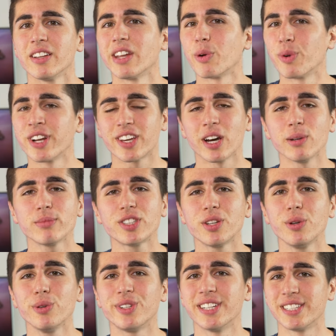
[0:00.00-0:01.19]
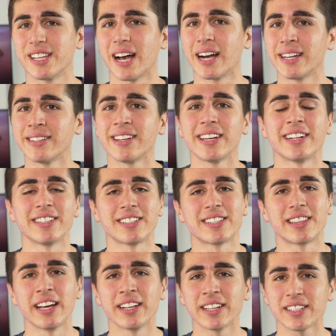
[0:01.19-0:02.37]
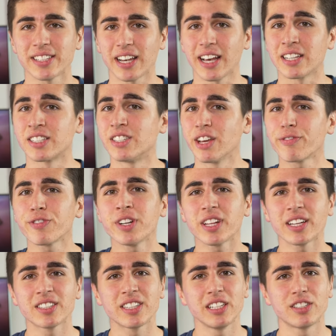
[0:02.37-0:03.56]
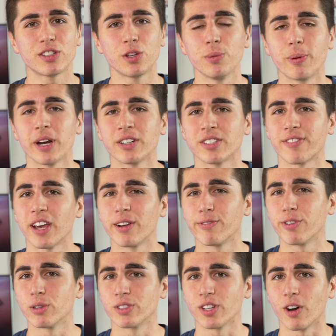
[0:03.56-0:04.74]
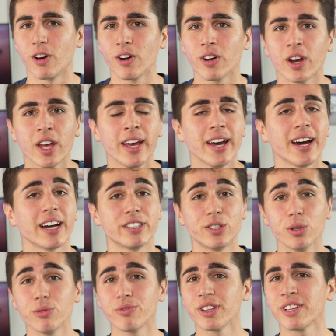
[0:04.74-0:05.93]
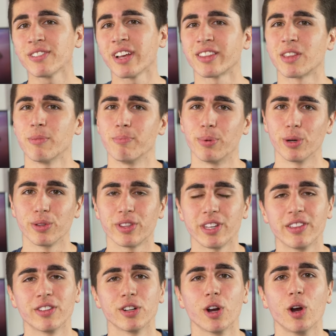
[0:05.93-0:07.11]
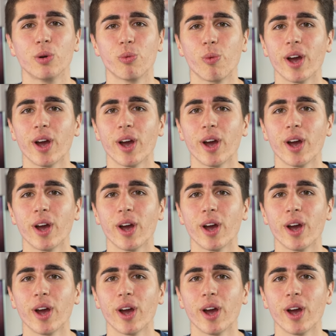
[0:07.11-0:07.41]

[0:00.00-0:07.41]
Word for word: Now, when it comes to design and aesthetics, as different as these two pairs of headphones are, I do really like them both in their own